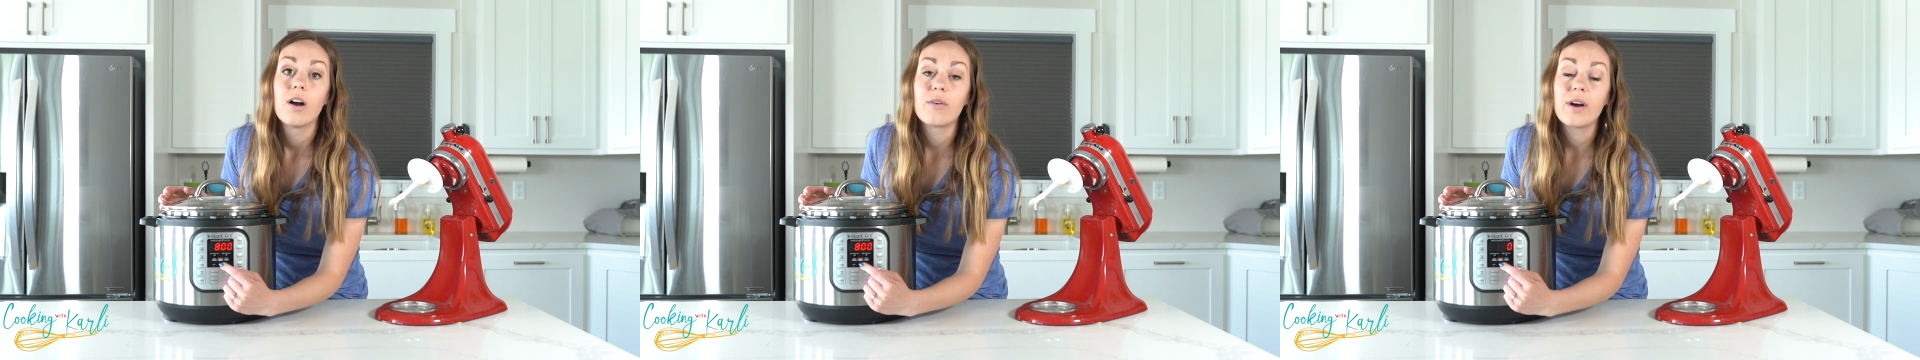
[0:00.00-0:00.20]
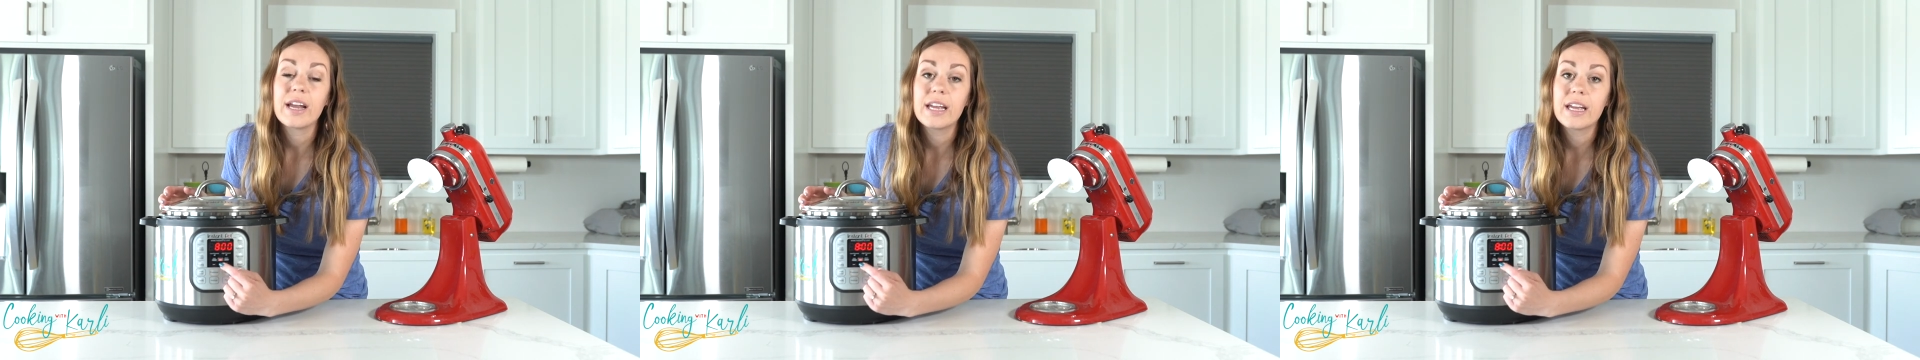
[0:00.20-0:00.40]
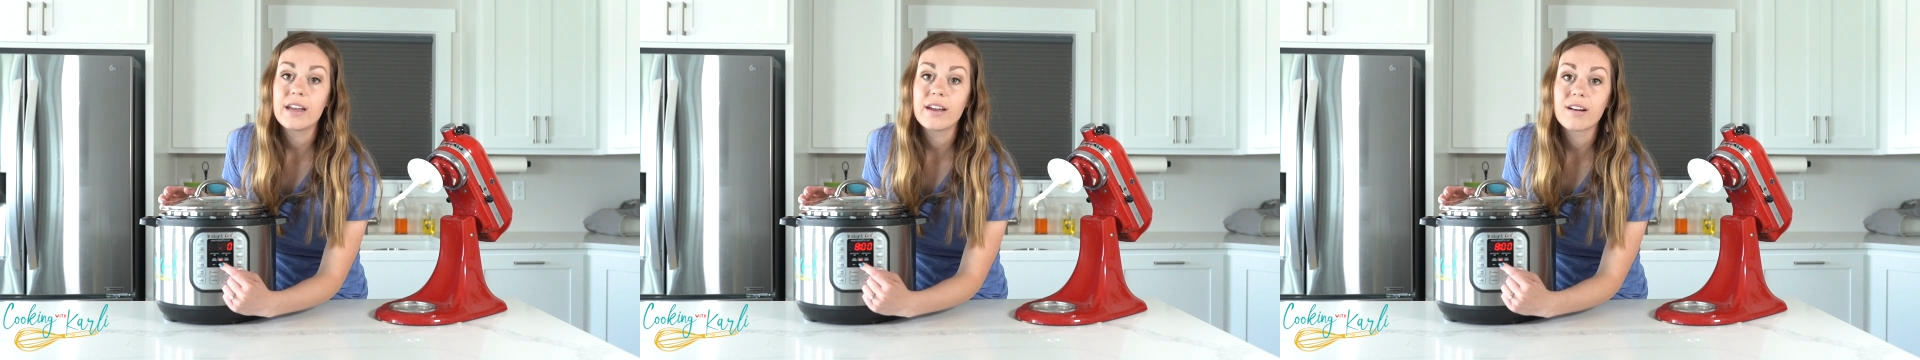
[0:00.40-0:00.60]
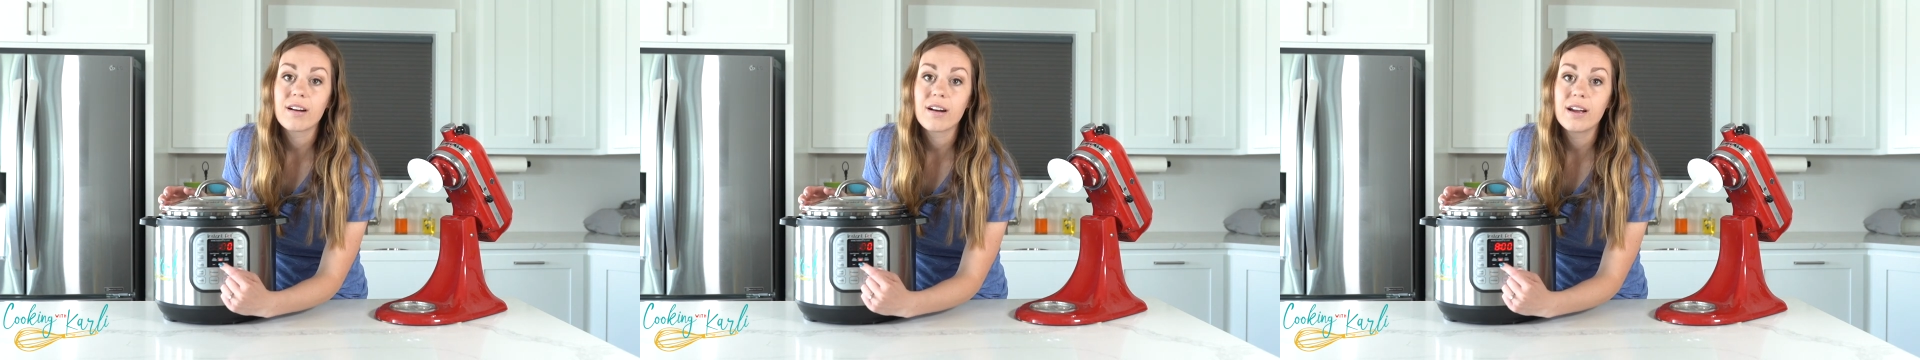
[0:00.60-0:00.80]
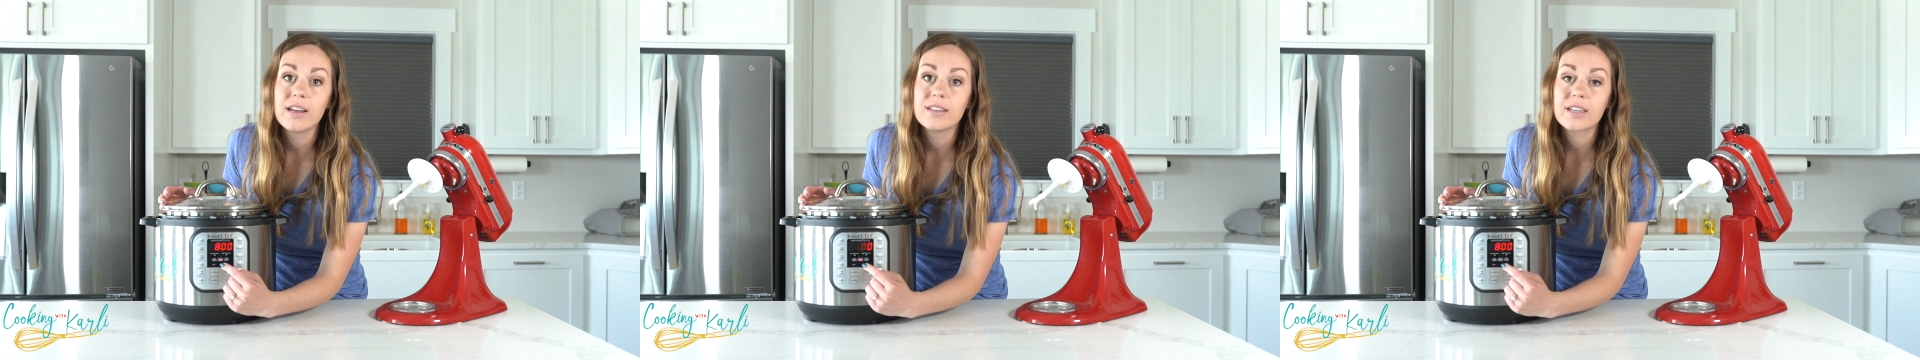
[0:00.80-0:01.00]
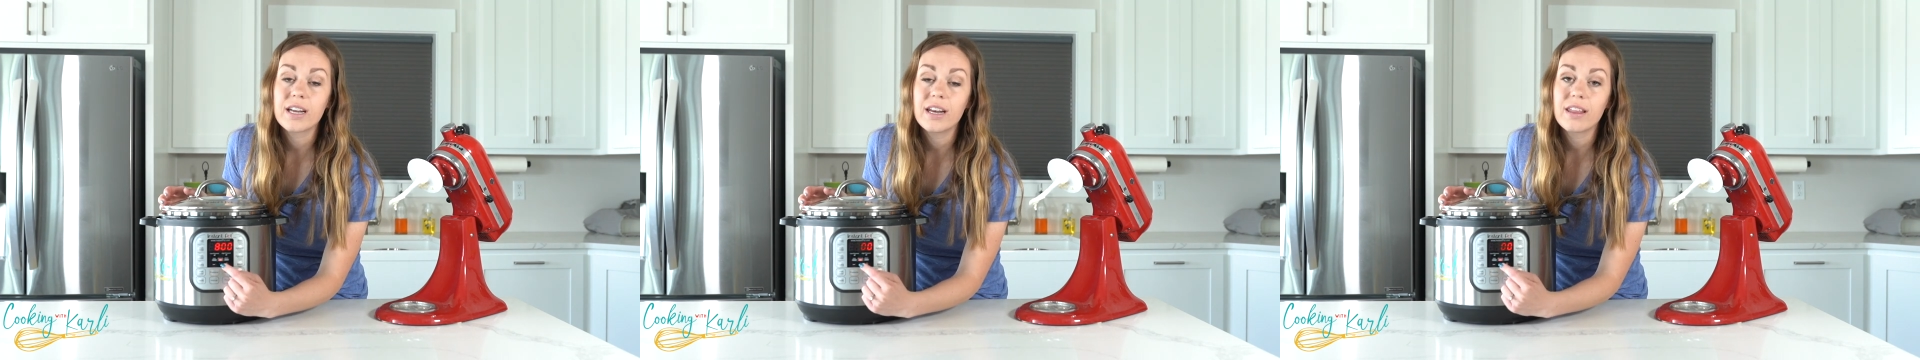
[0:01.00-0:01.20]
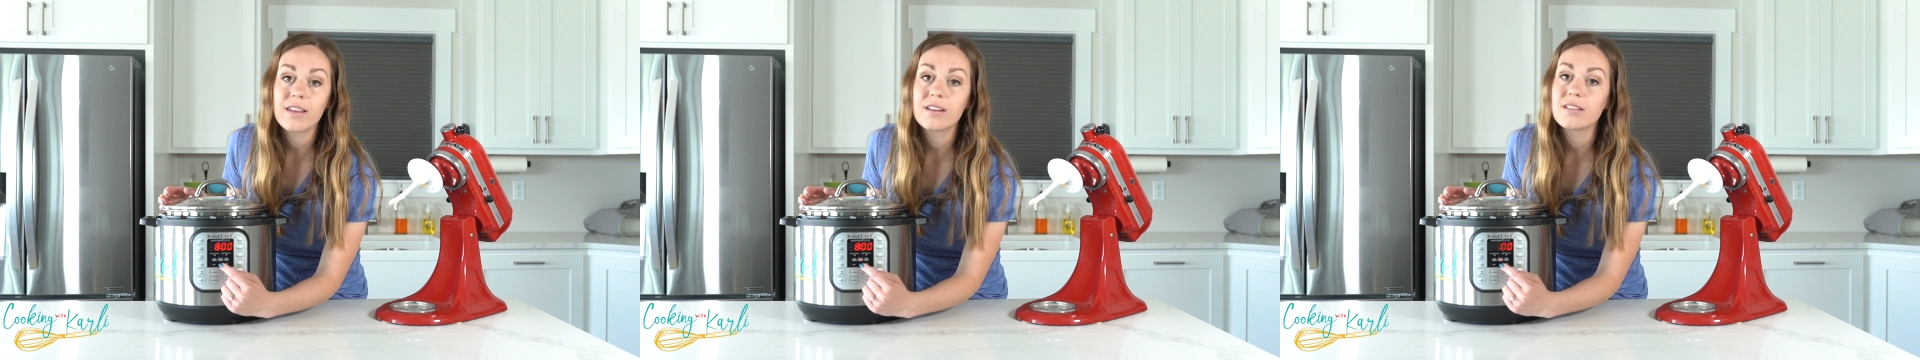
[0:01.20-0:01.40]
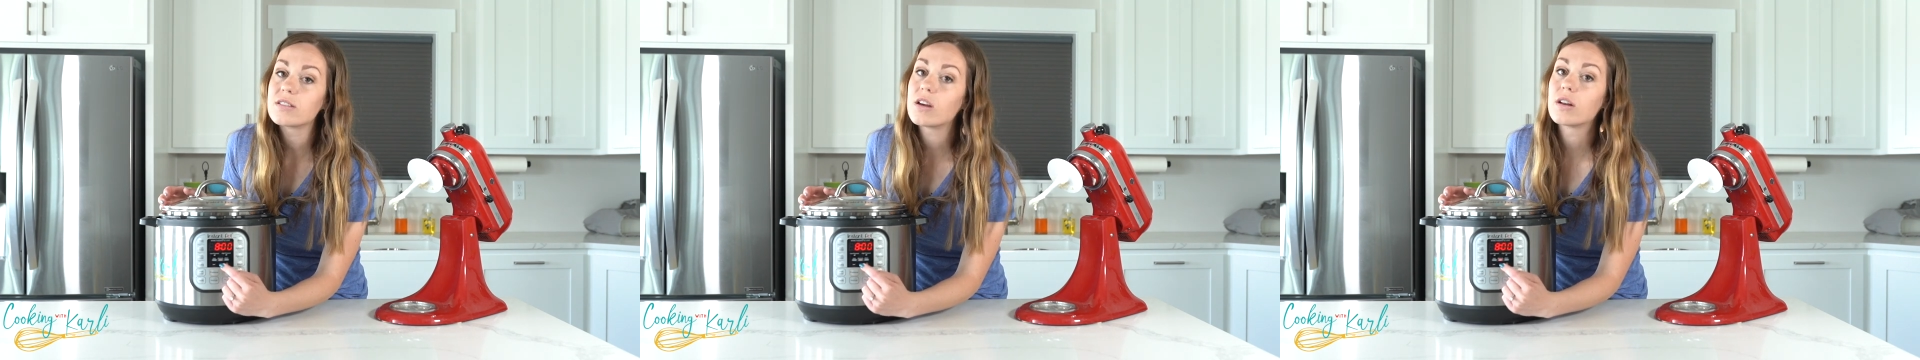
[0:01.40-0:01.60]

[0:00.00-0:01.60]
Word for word: right here indicating that it's